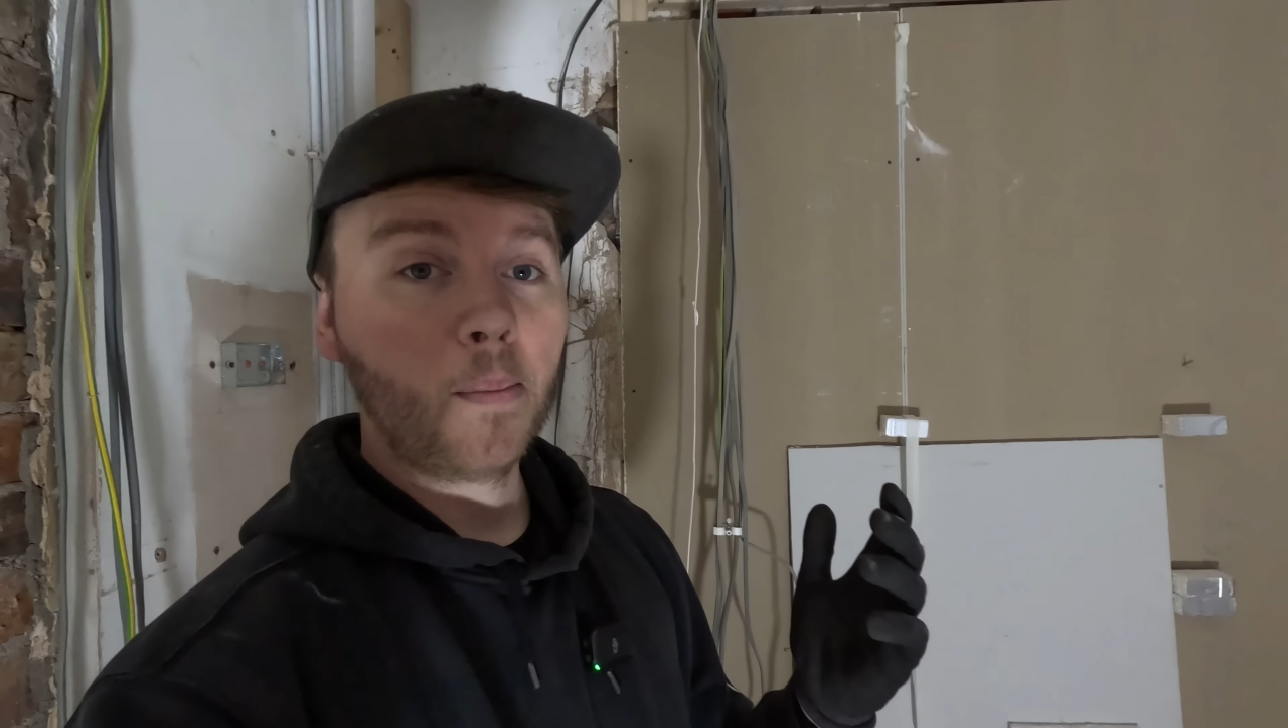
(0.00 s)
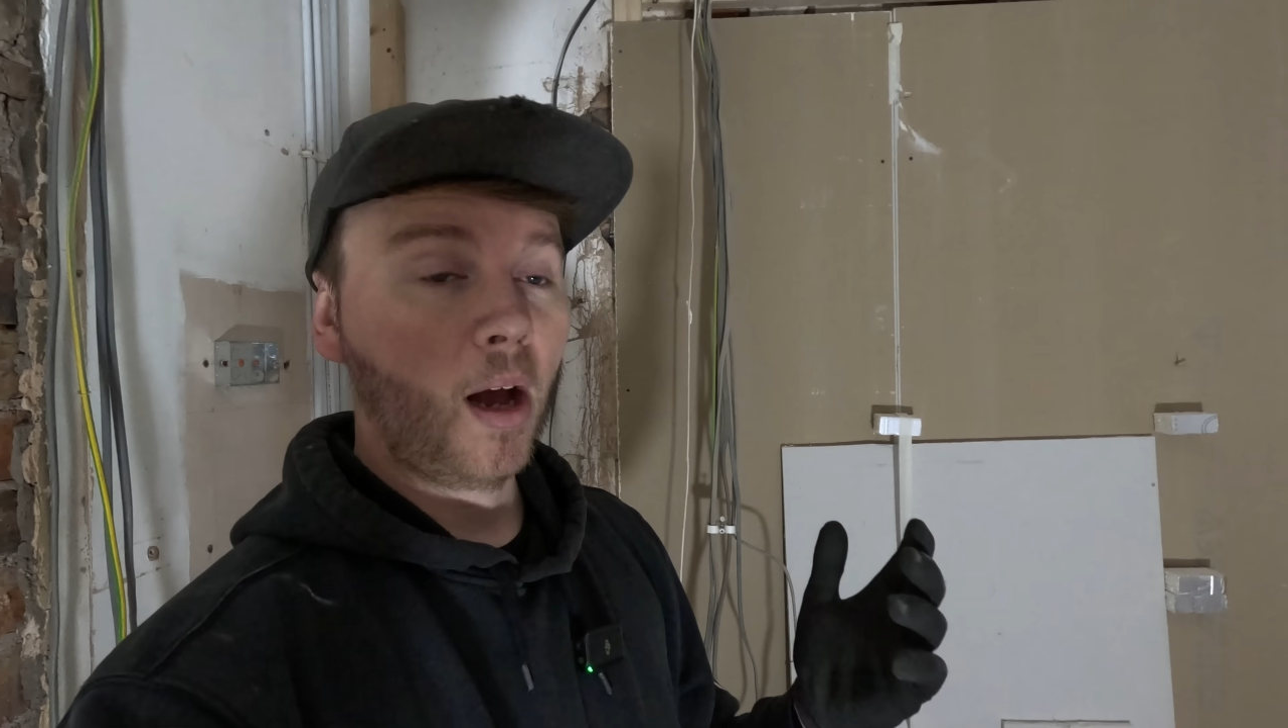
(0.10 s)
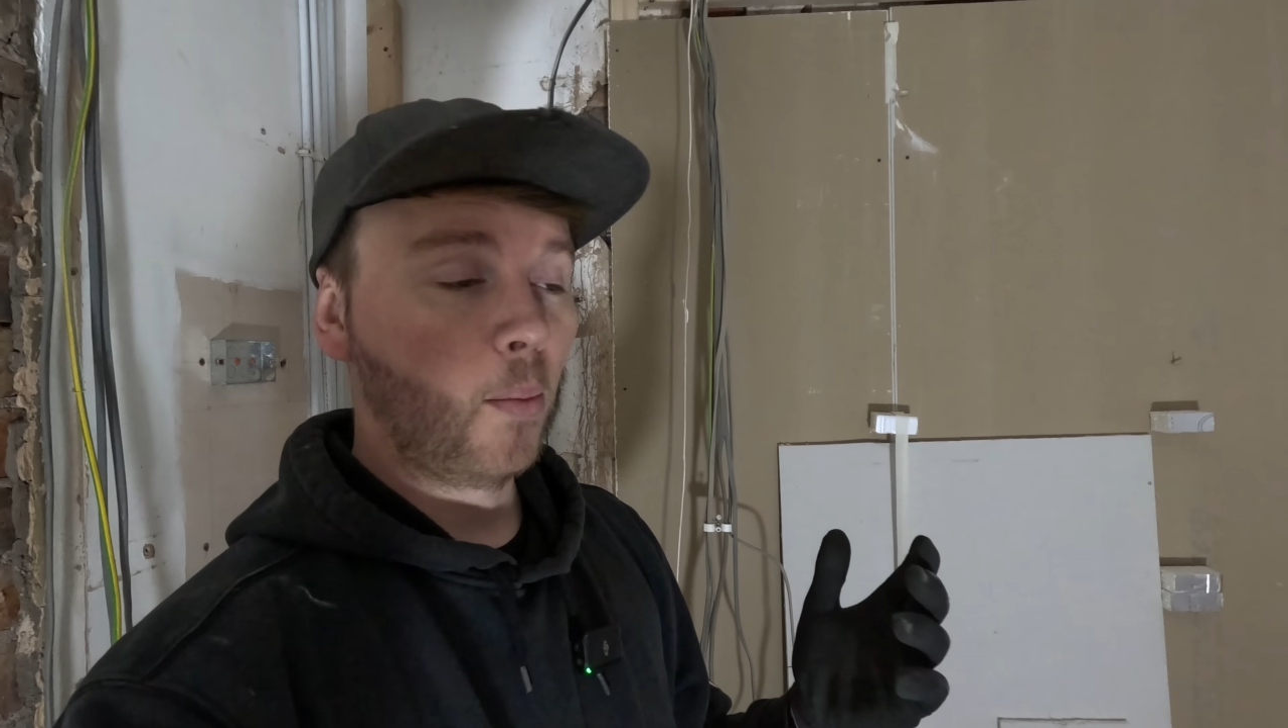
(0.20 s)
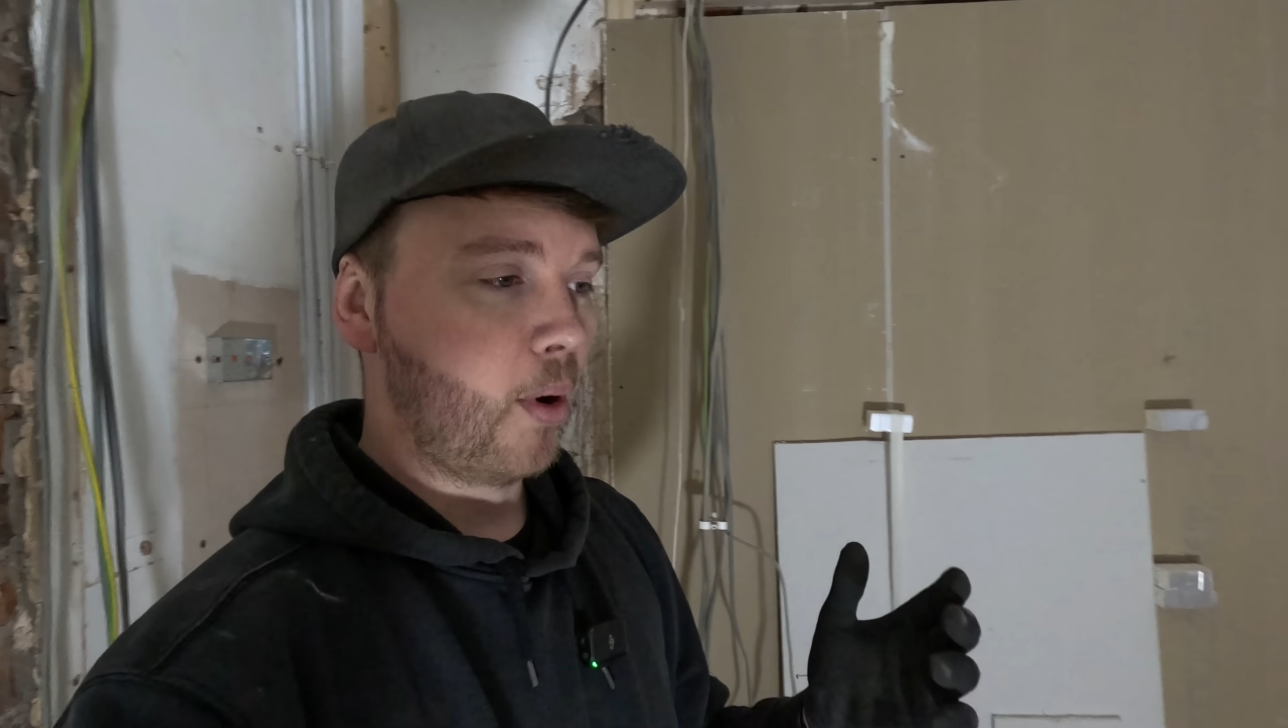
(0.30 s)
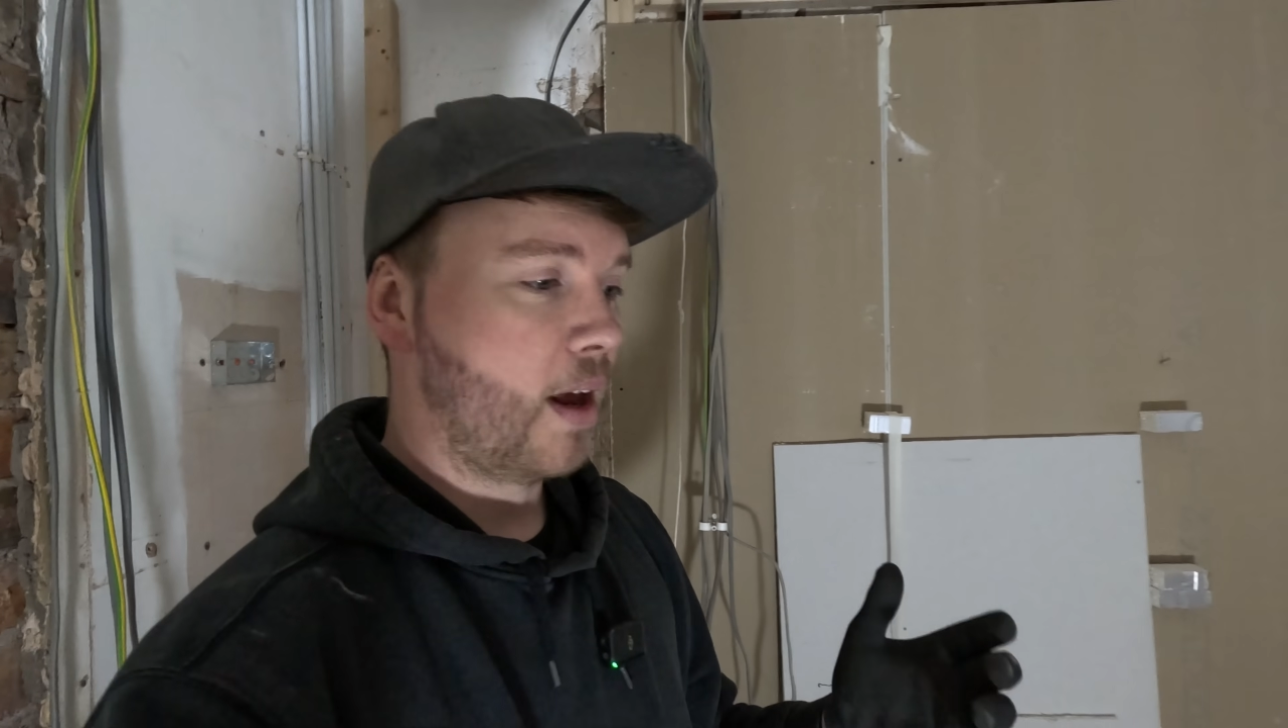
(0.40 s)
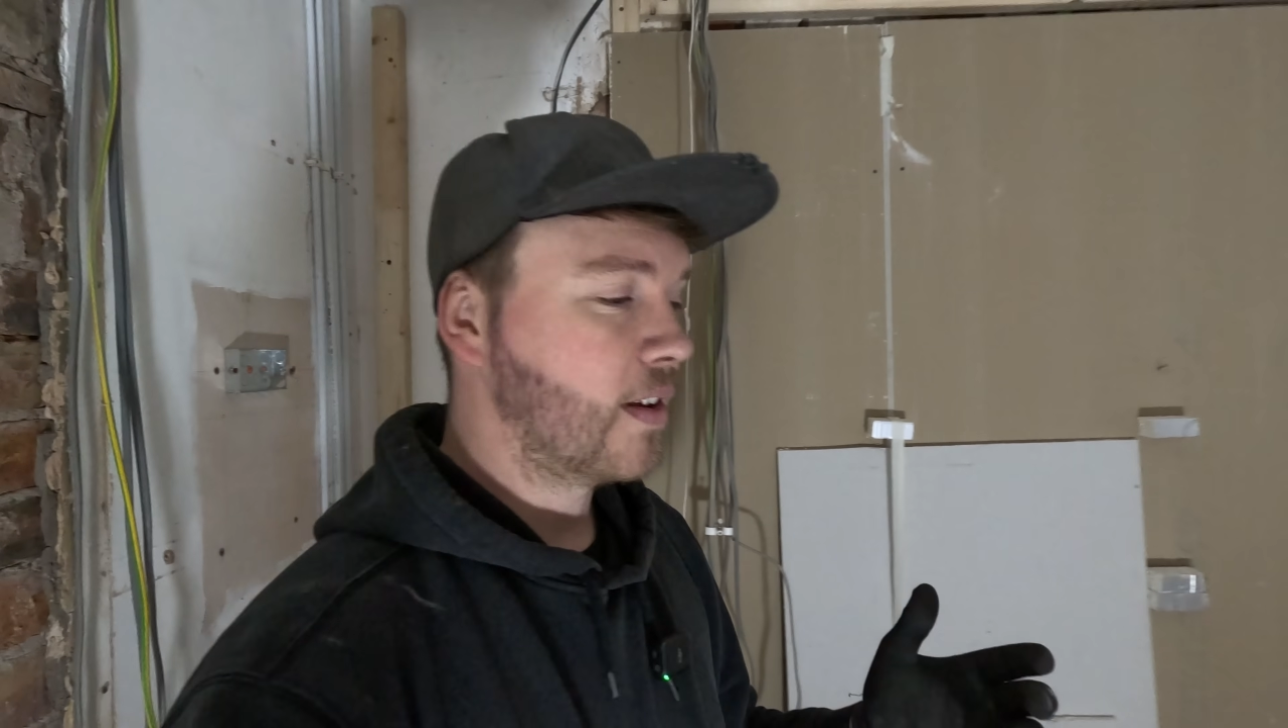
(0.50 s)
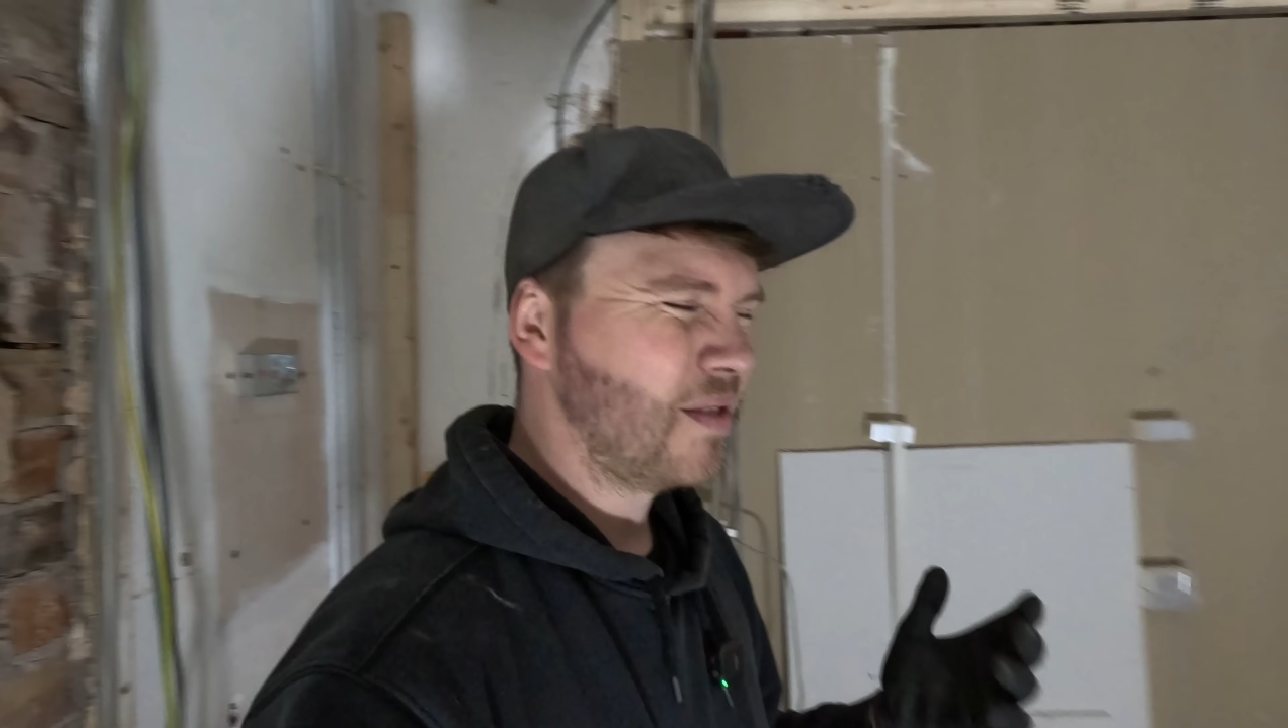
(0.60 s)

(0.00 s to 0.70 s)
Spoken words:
I'm out of breath,